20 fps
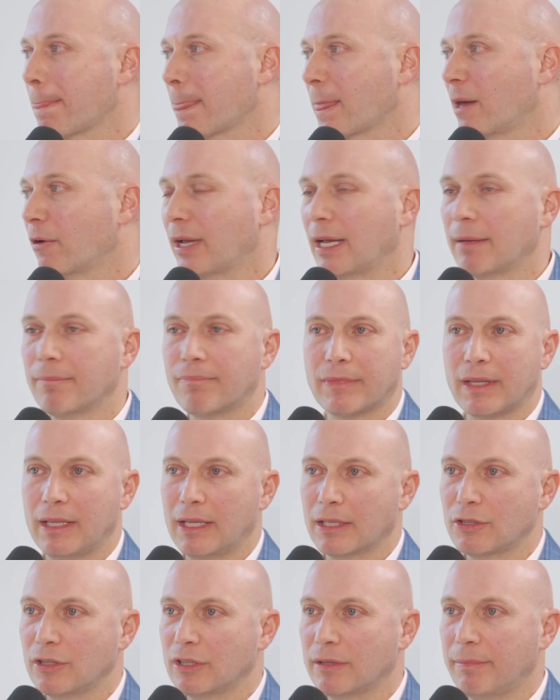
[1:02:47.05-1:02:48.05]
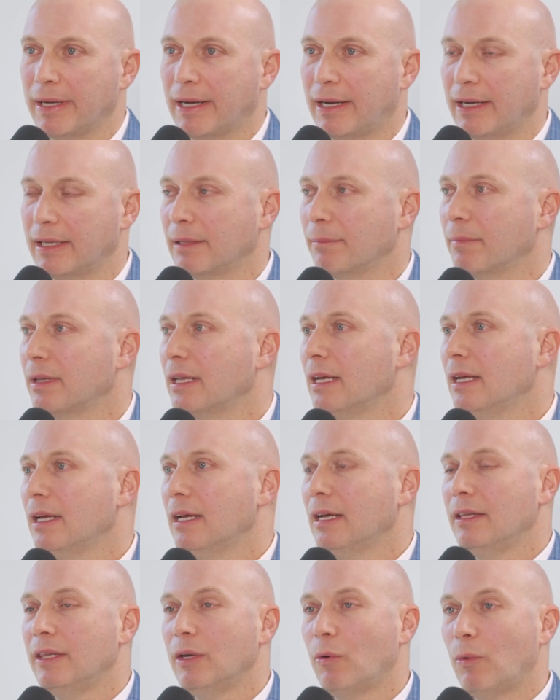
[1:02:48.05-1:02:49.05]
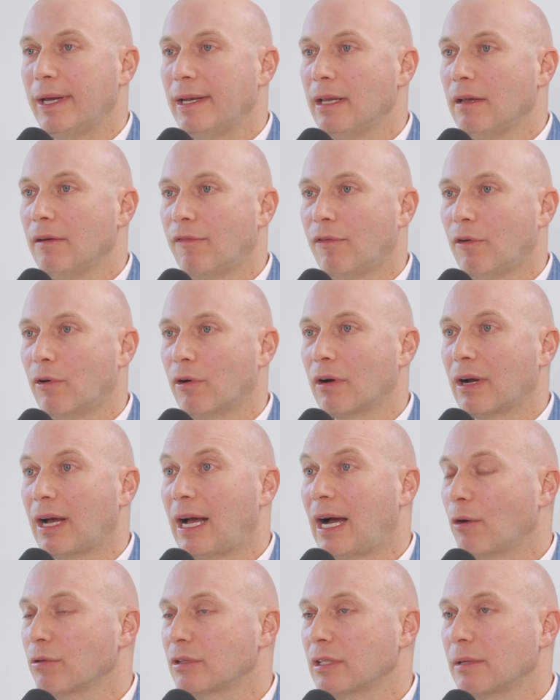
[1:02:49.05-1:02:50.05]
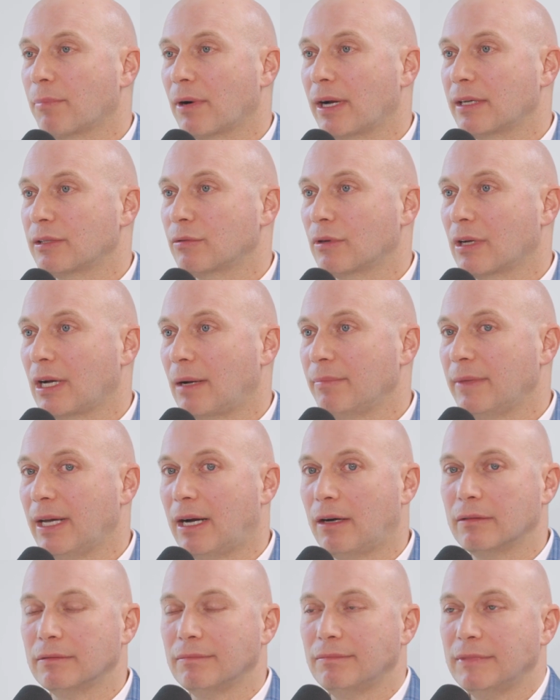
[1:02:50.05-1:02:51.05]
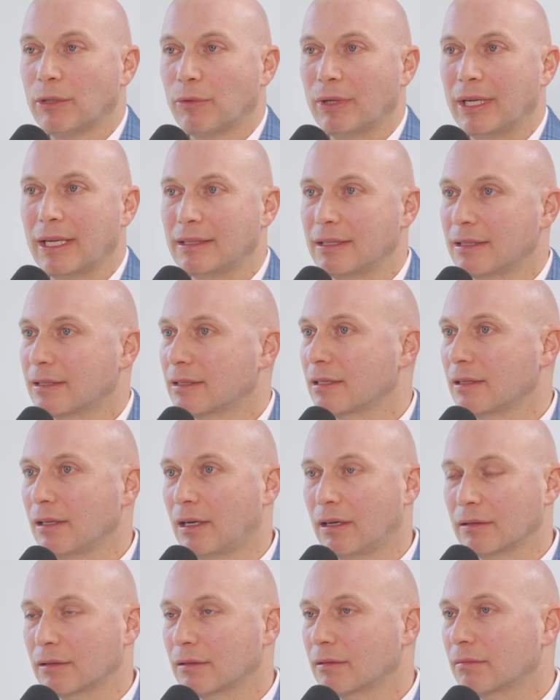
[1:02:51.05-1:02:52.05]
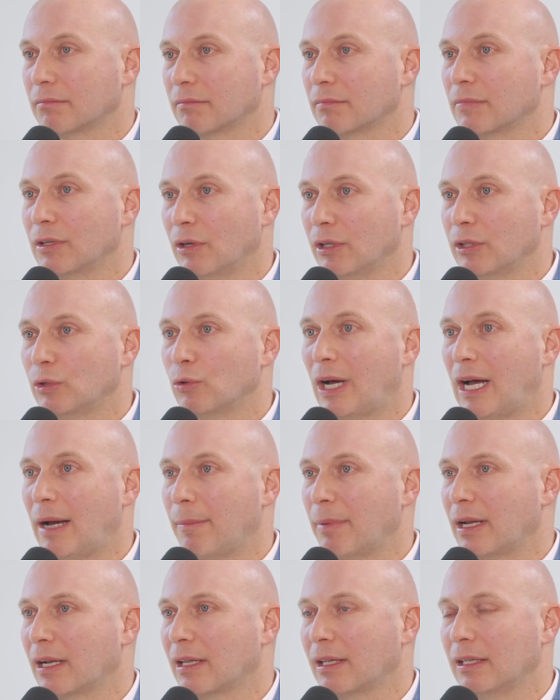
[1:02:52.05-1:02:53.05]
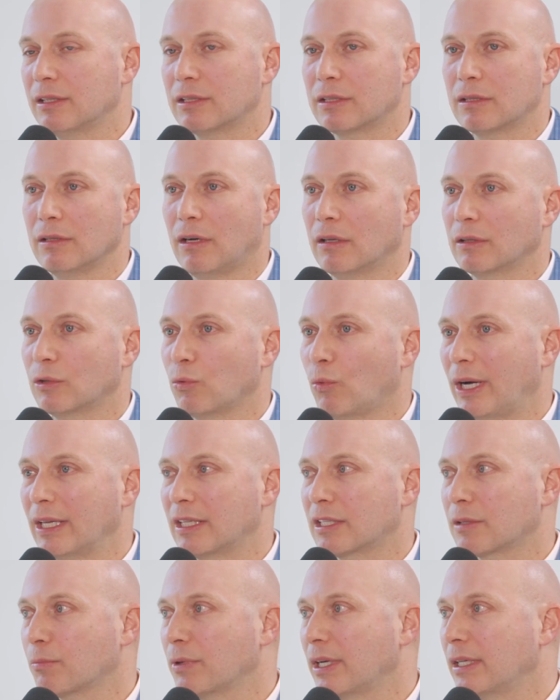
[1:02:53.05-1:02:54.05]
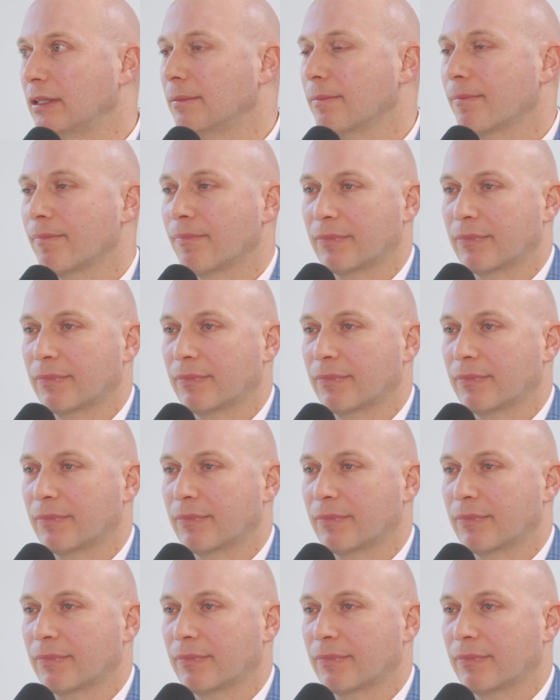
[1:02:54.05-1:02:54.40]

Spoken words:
Okay, the election is behind them. They're waiting for housing price to come down. They realize it's not going to happen, at least not widespread.